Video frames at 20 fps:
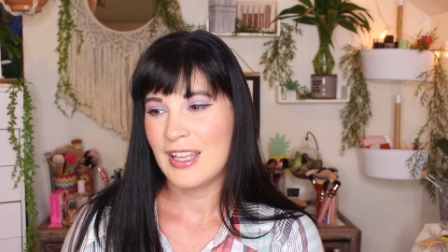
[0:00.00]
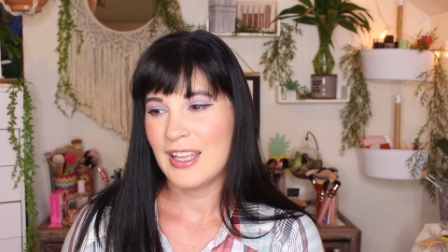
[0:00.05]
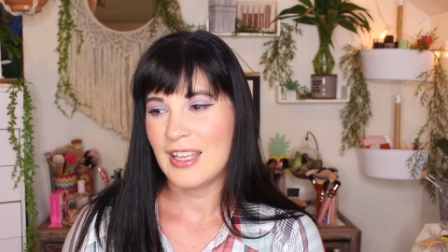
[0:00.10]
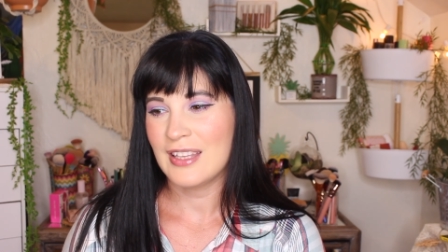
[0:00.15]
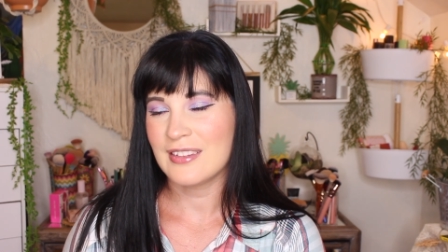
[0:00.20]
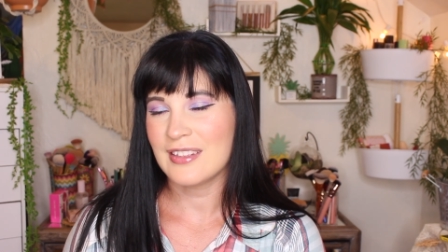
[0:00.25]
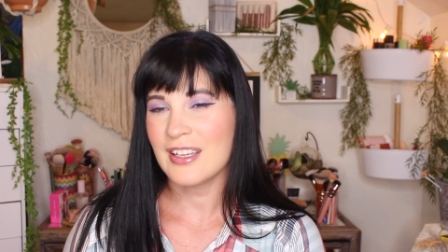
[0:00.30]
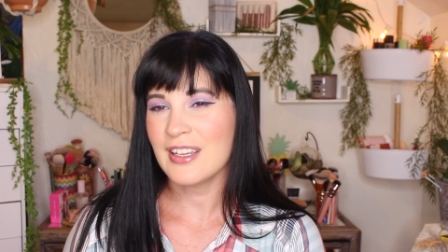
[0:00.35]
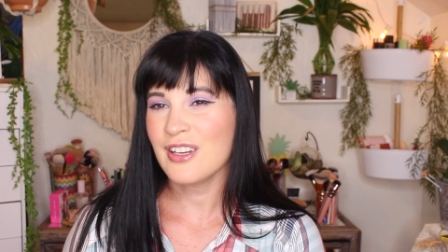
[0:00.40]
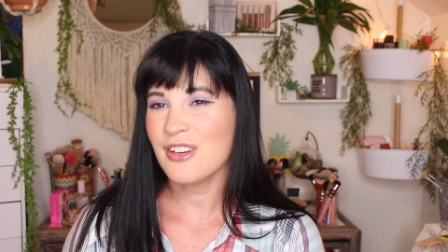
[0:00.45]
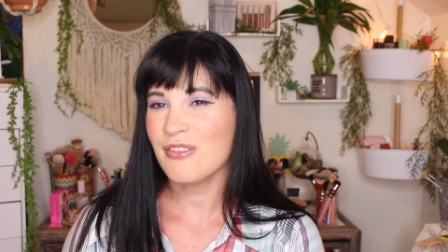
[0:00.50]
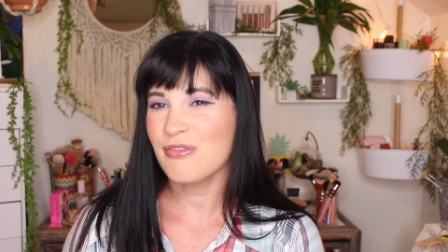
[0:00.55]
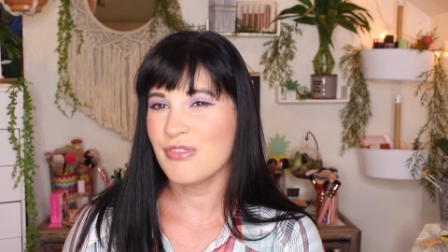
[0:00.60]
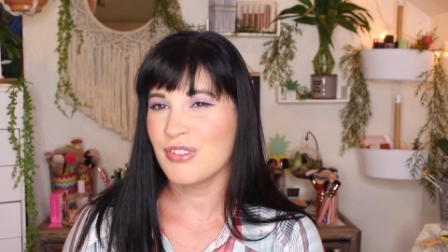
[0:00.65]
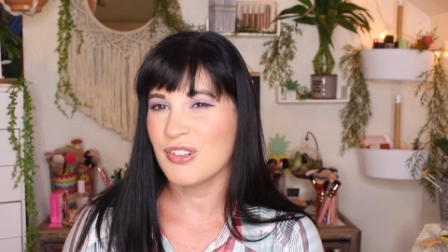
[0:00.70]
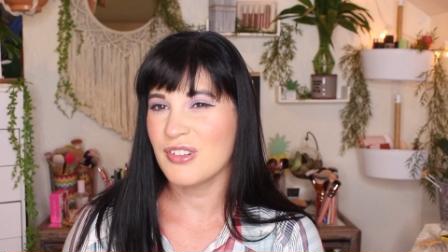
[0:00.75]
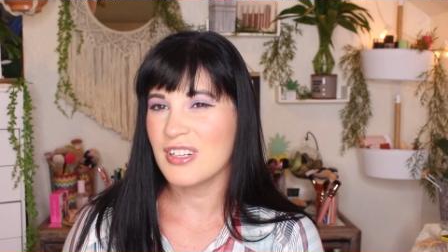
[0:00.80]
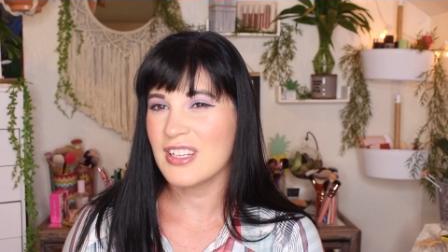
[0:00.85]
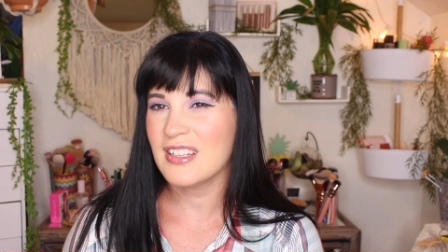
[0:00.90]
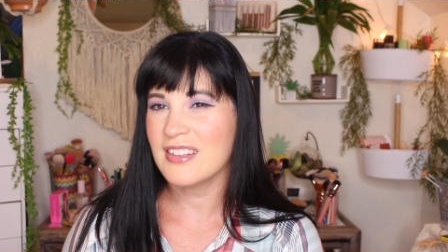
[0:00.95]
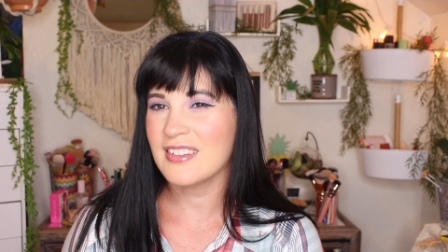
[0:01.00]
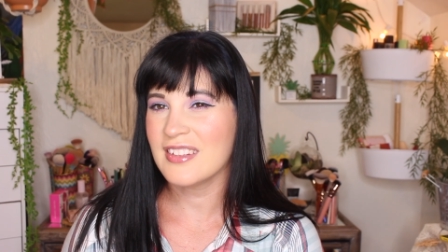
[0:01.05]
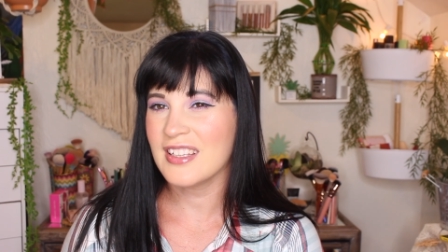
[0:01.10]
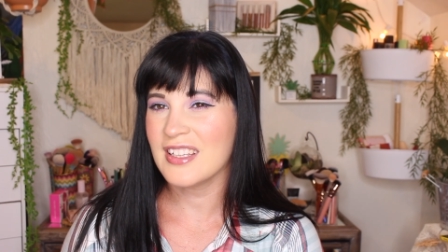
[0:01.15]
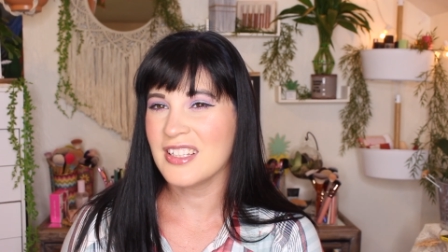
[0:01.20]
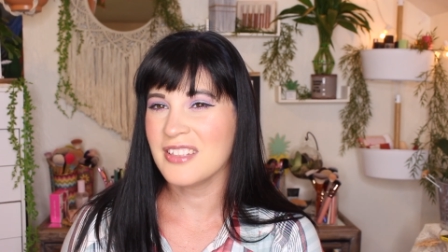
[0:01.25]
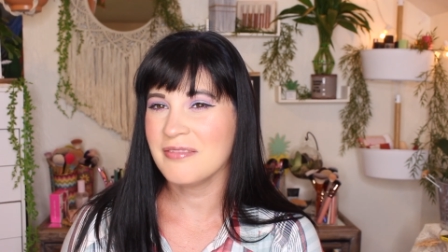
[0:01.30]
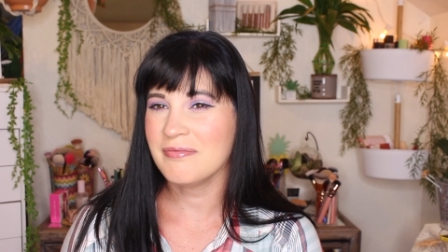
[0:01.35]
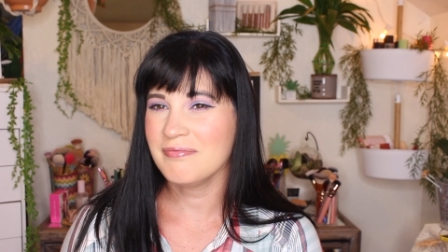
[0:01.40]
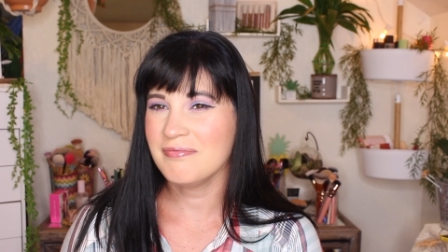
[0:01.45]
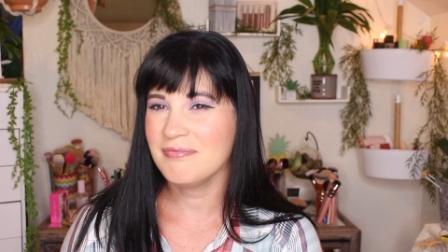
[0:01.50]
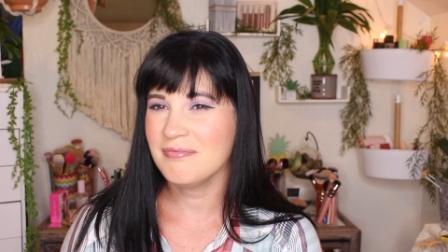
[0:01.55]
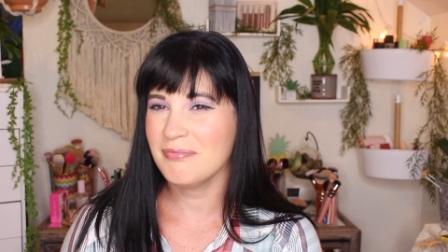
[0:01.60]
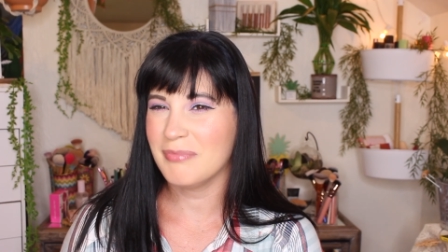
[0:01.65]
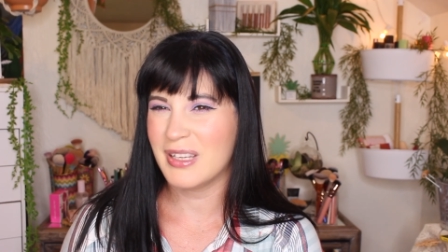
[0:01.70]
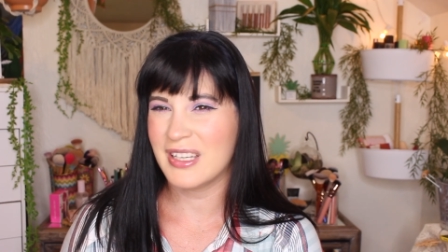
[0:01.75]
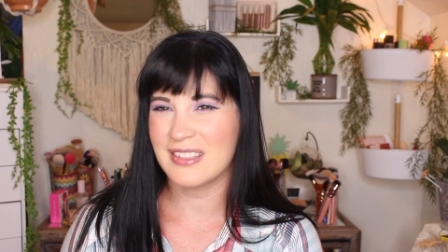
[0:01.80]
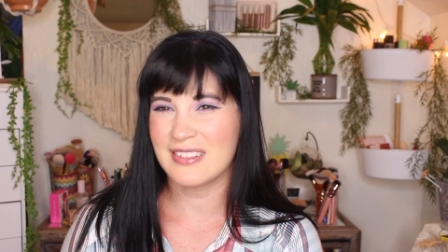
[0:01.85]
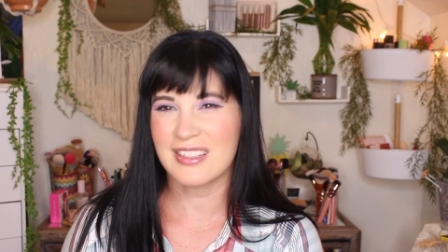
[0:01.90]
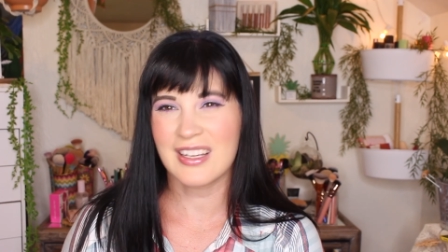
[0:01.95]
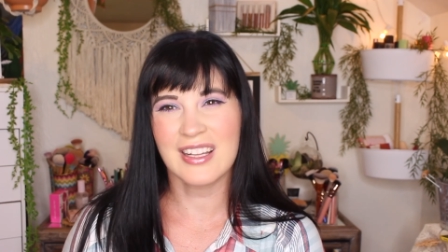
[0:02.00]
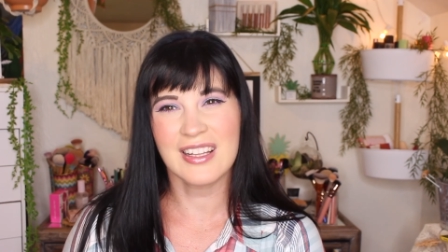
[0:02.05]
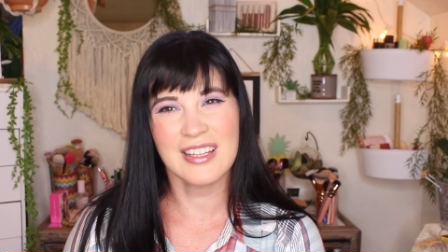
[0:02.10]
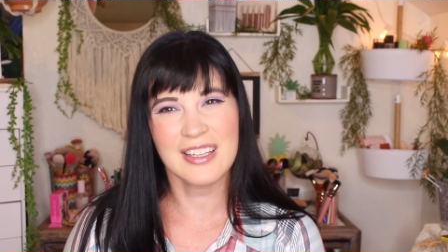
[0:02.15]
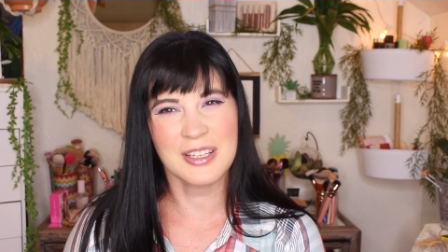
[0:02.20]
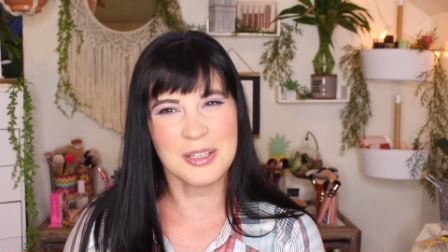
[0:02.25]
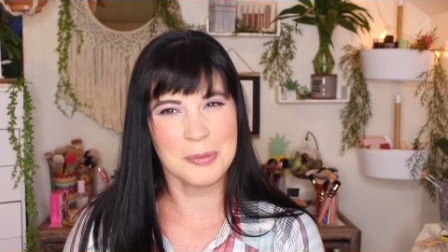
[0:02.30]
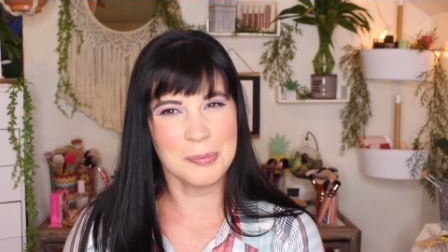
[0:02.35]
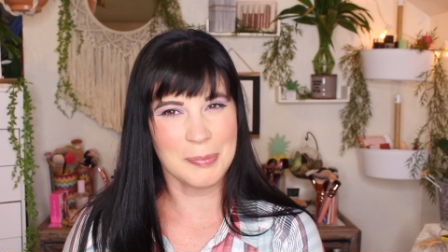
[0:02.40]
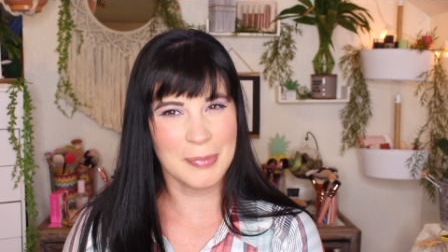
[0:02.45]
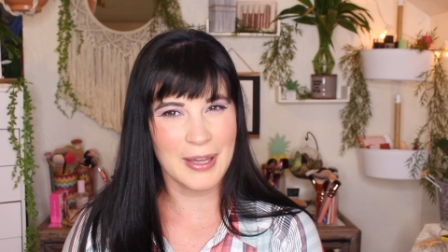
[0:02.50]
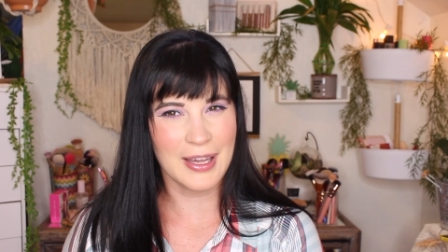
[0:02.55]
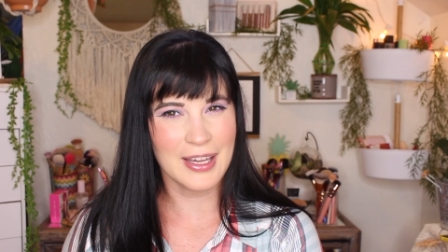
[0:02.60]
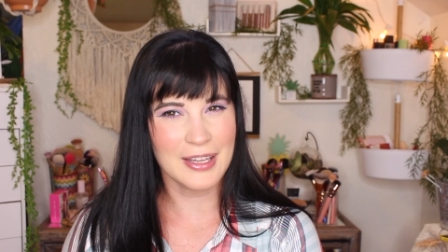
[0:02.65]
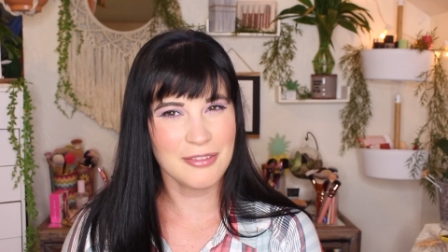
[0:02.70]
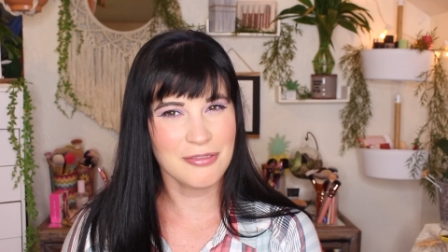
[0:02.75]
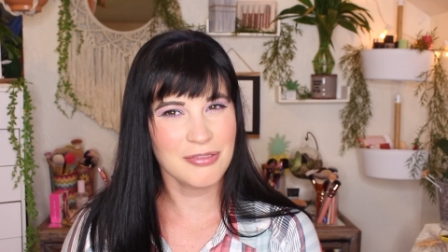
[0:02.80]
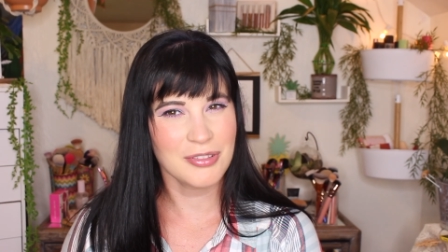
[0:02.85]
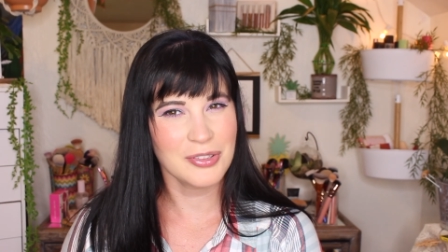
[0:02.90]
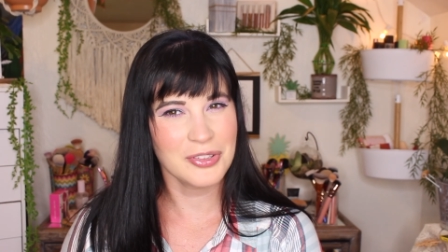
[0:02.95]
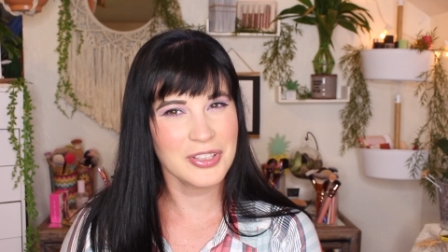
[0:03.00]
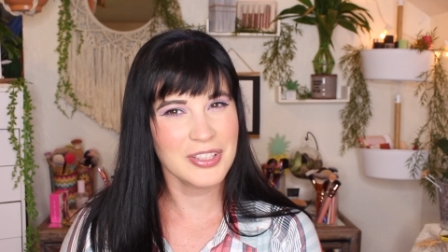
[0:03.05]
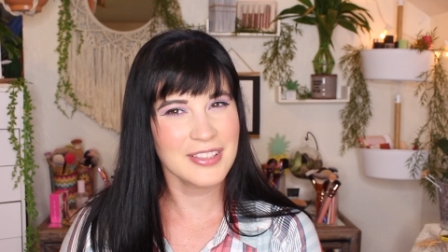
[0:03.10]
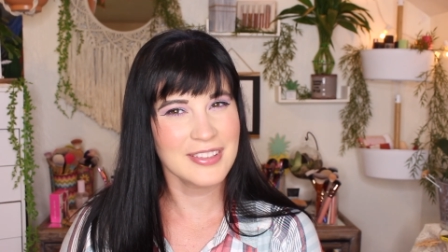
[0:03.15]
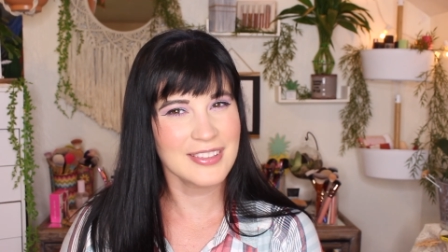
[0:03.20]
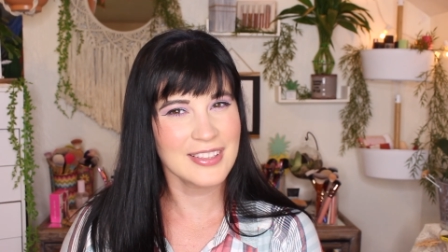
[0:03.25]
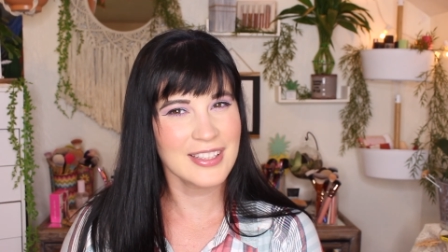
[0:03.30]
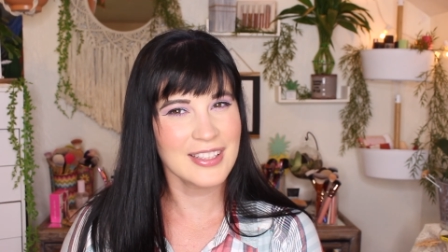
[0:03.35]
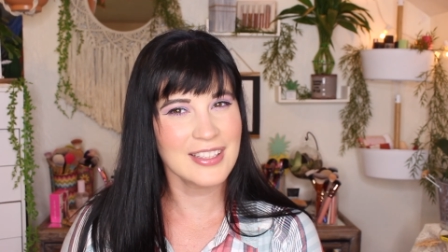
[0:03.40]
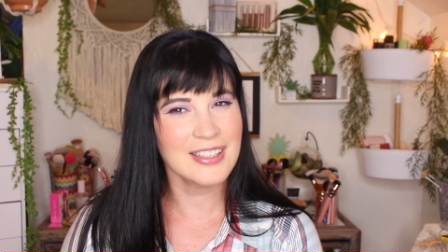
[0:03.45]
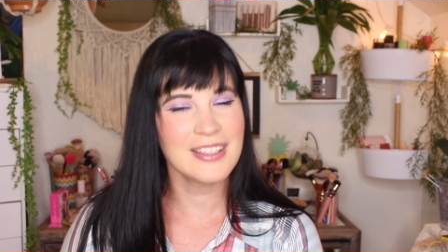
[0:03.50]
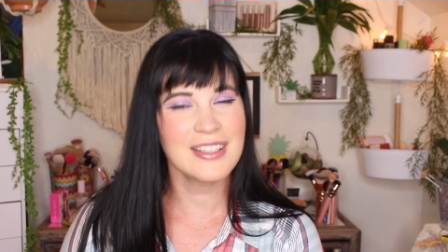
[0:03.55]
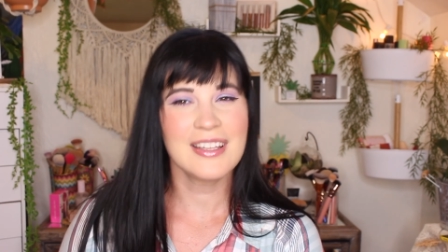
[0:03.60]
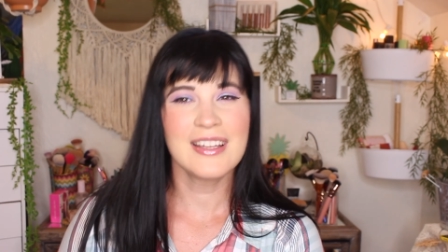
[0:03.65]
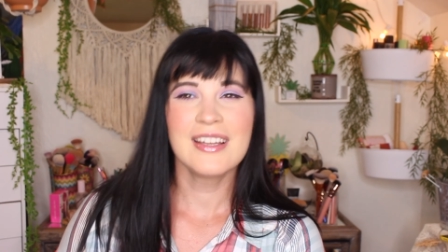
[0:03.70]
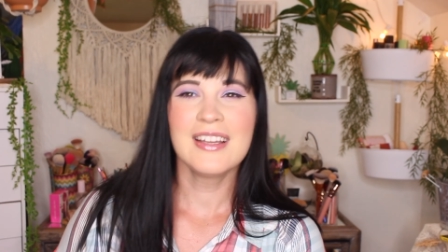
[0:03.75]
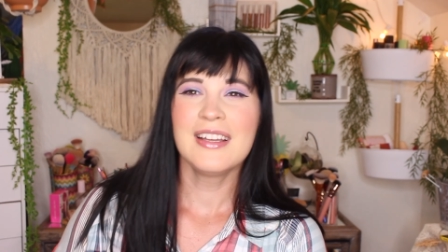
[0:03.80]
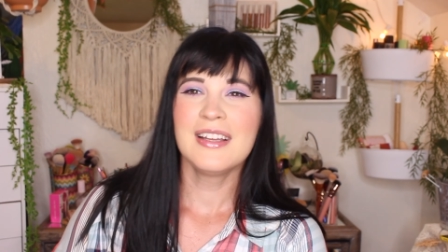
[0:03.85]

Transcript: it's like a fruity scent, but it's kind of like a bad fruity scent.